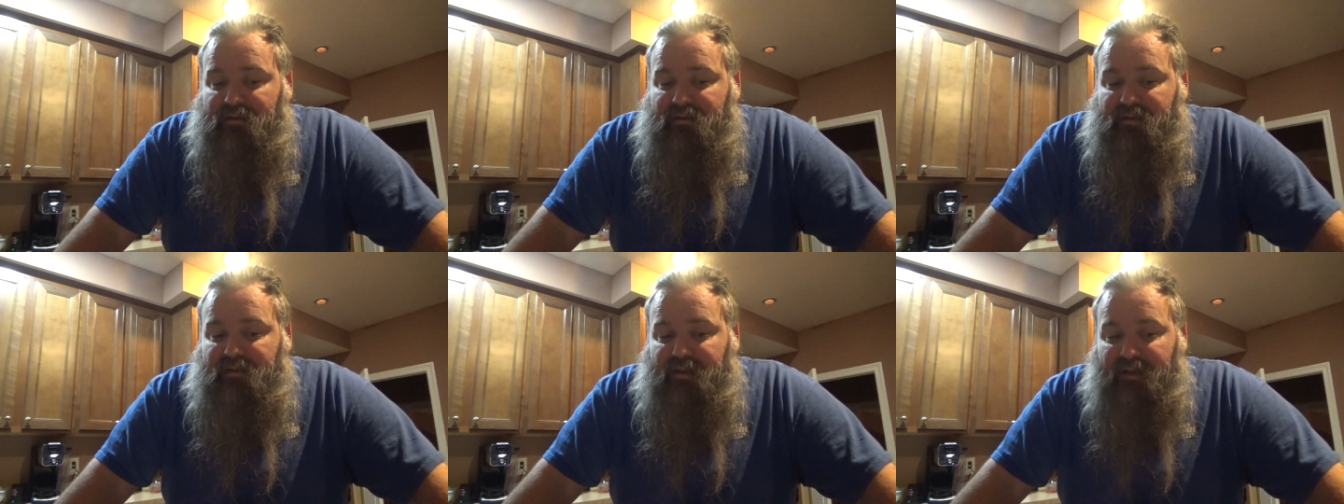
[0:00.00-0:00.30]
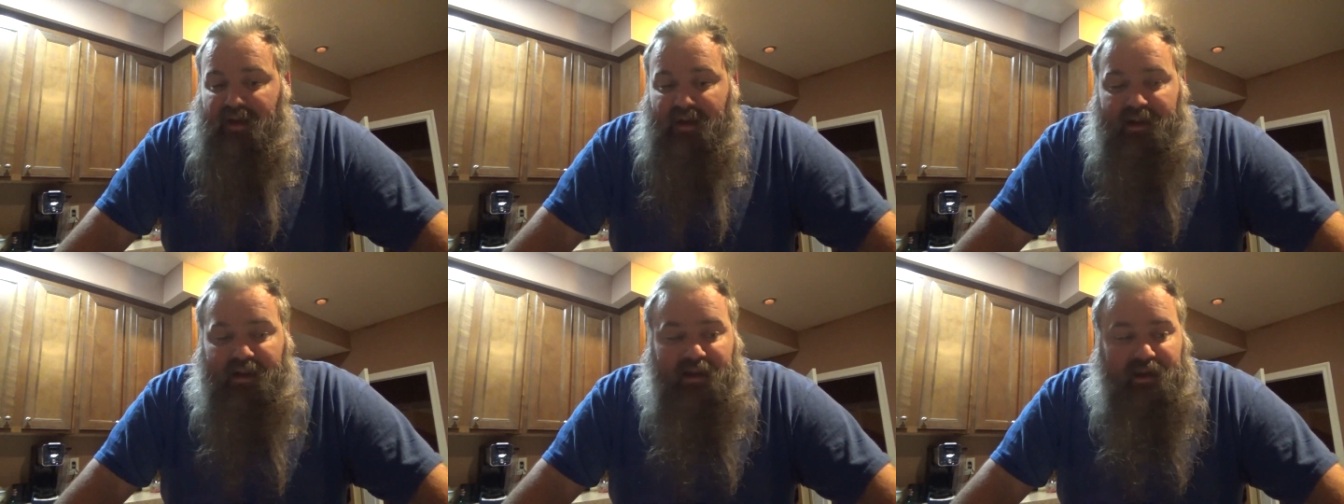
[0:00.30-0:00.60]

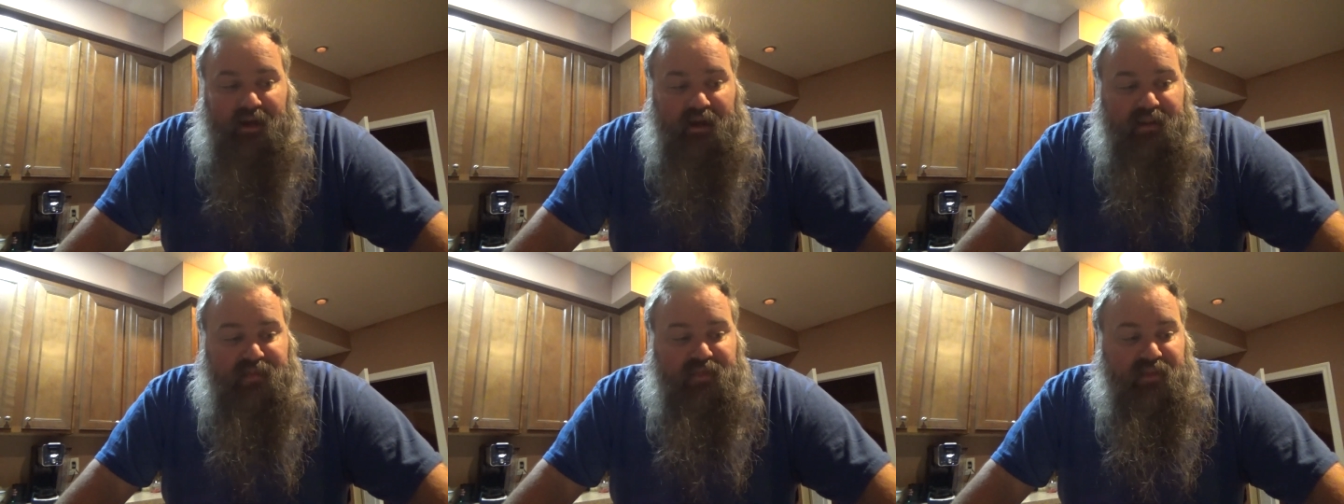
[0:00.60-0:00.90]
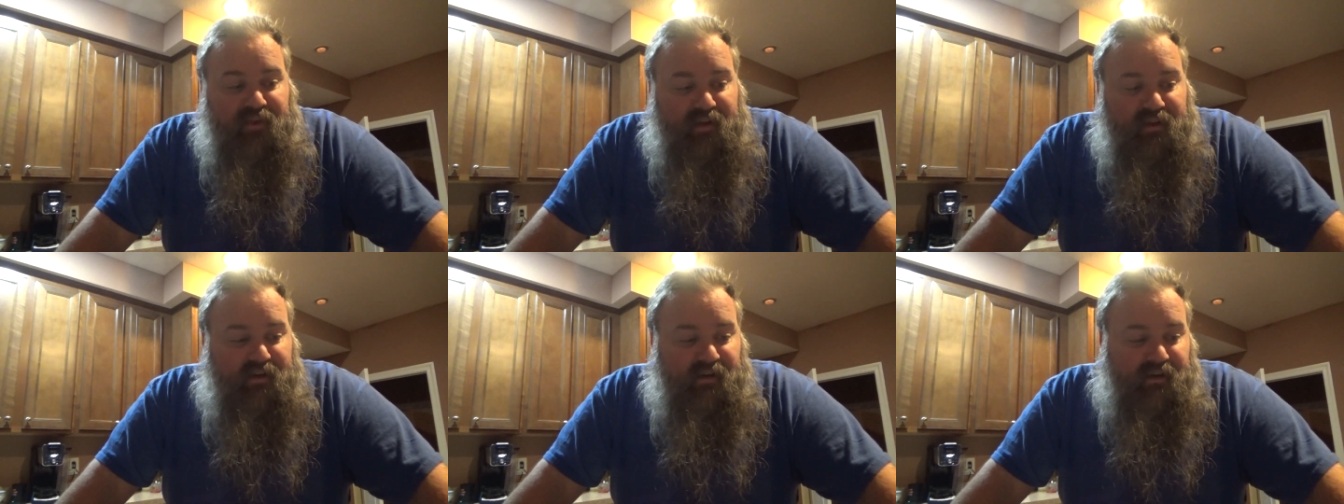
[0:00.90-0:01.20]
tonight, I, I,
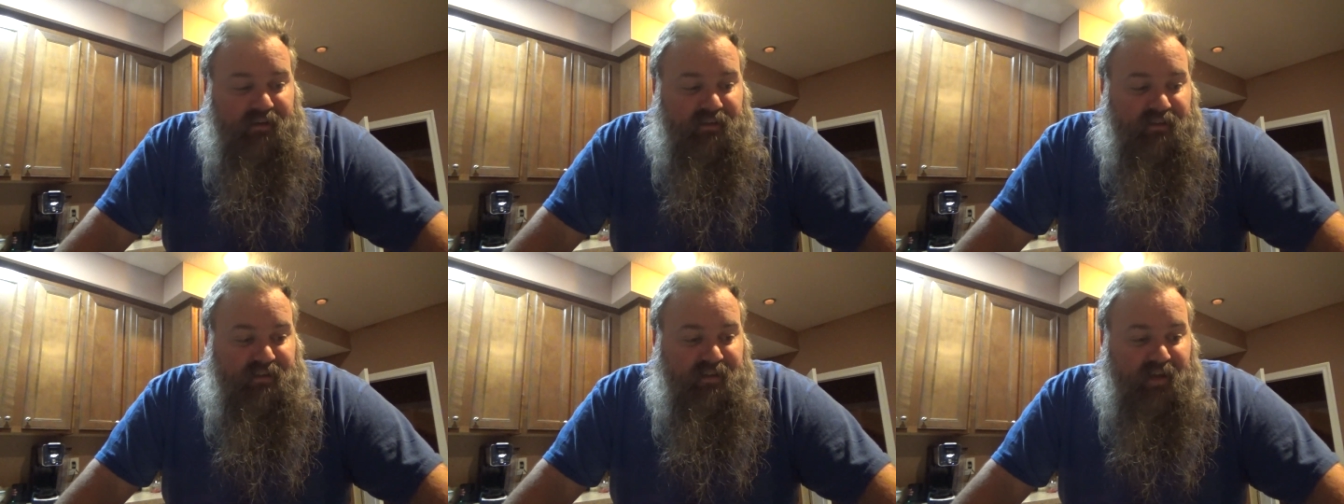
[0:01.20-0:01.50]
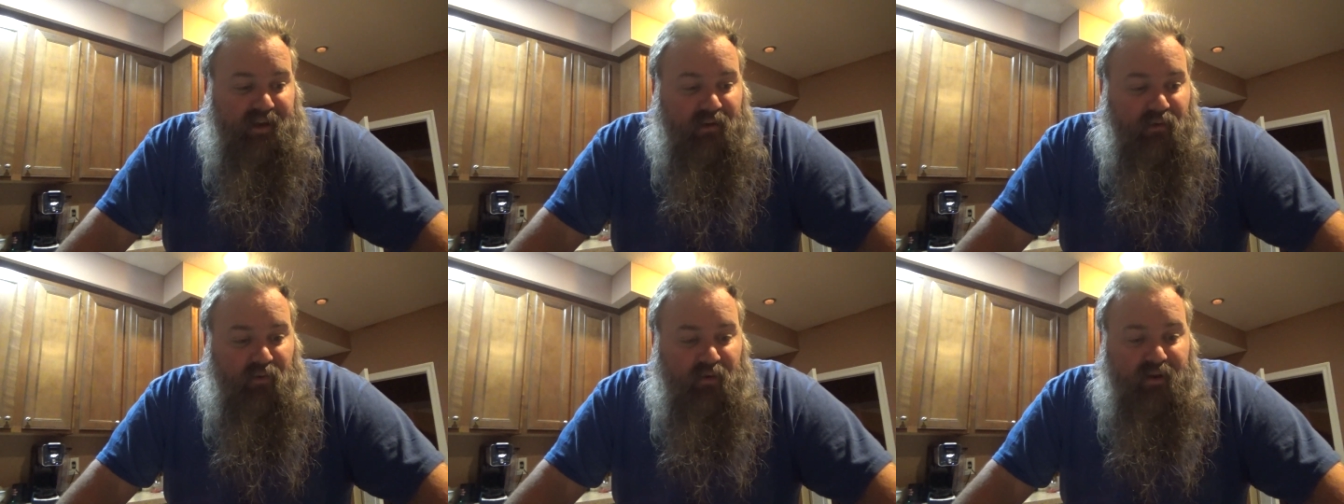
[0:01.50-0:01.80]
think I just
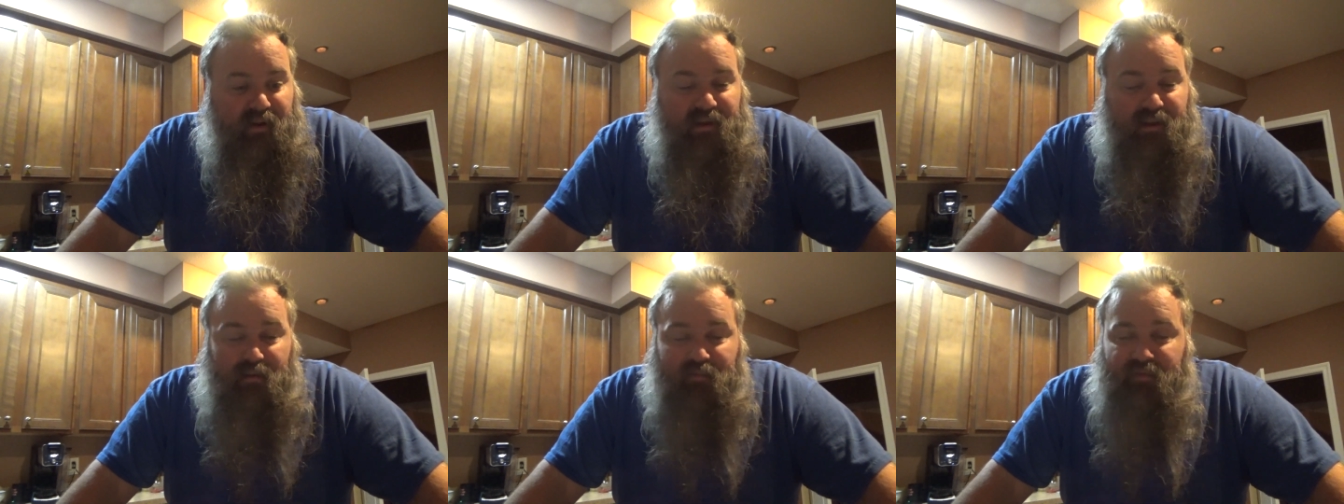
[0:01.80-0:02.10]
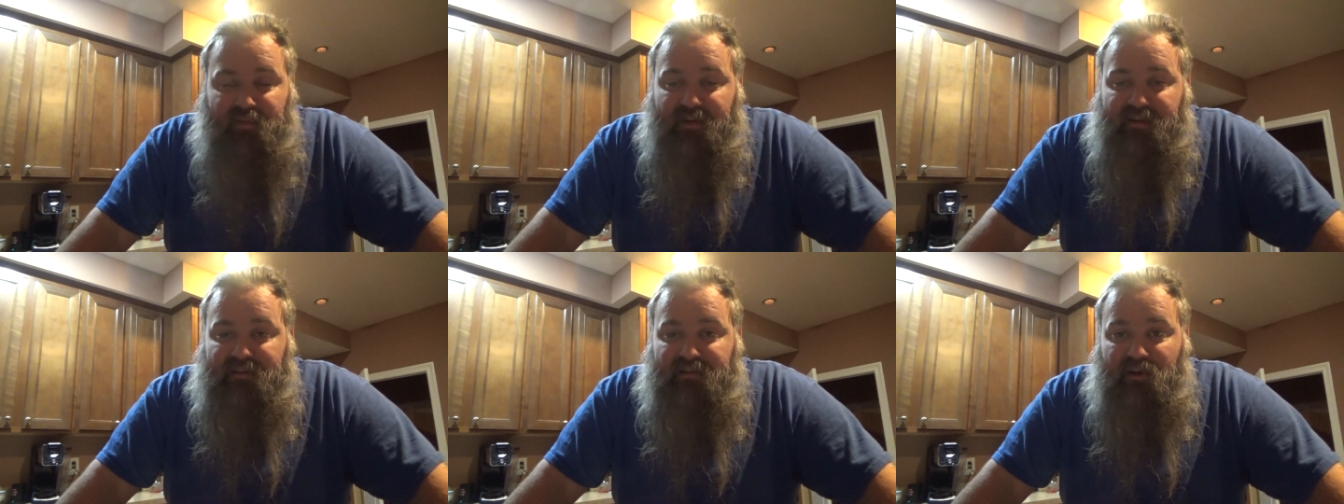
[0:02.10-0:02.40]
kind of want to
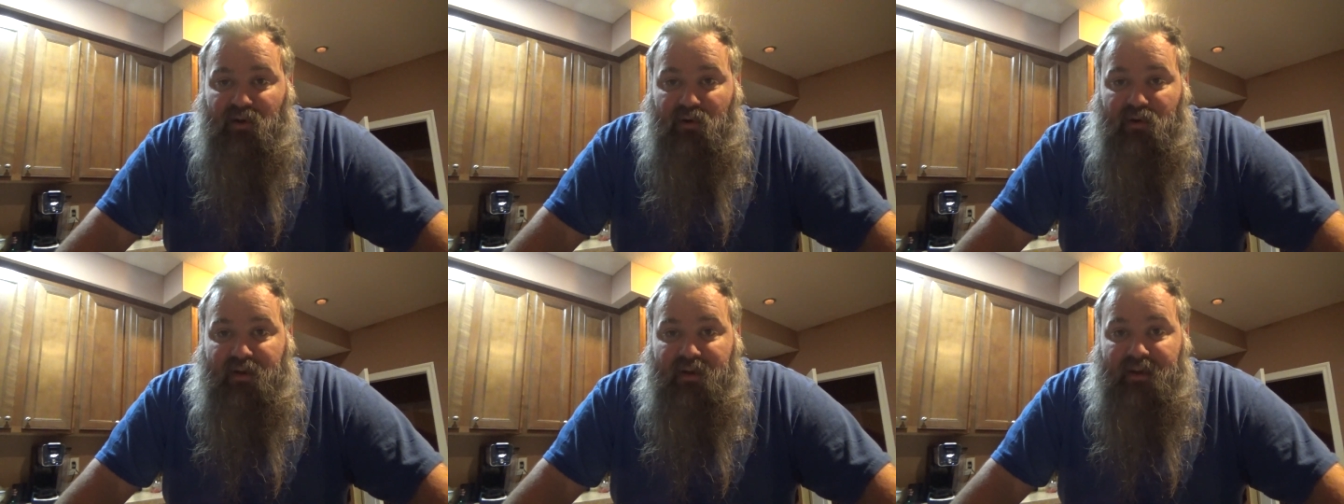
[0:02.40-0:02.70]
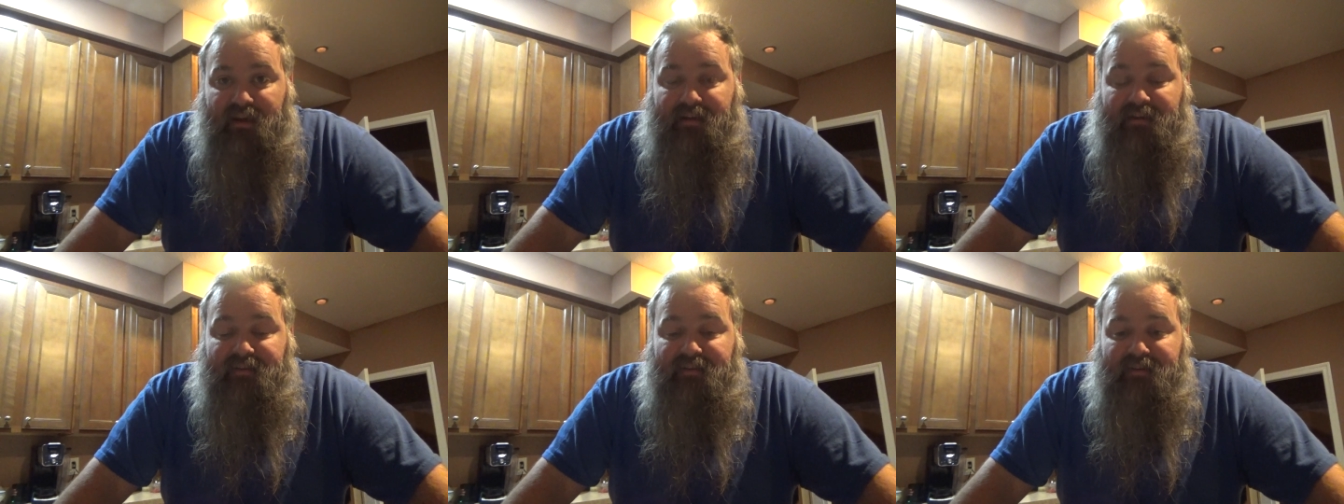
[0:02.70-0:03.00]
keep things low
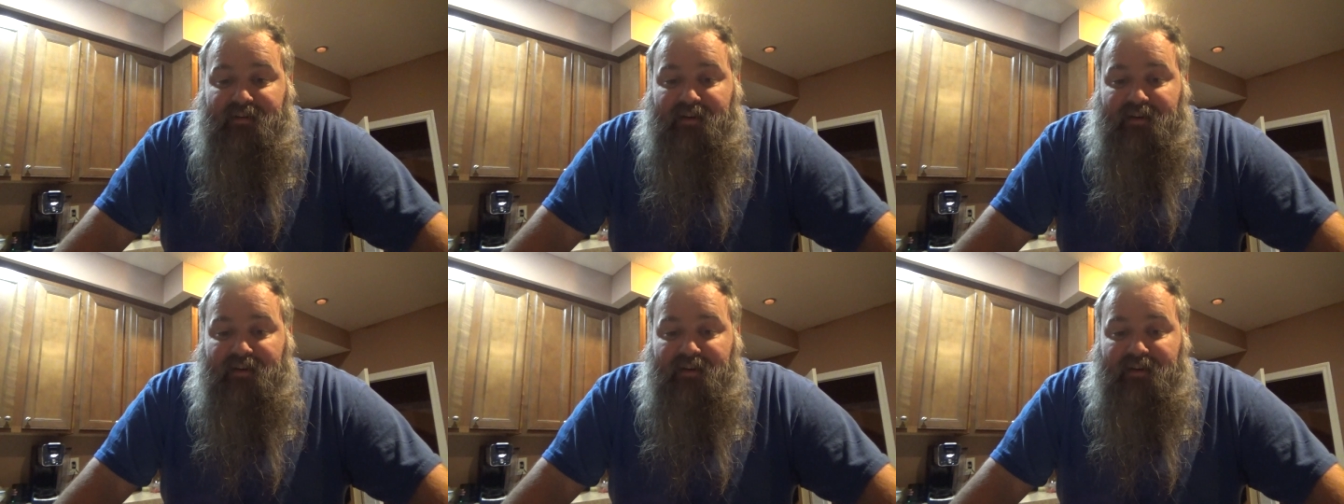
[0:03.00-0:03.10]
key.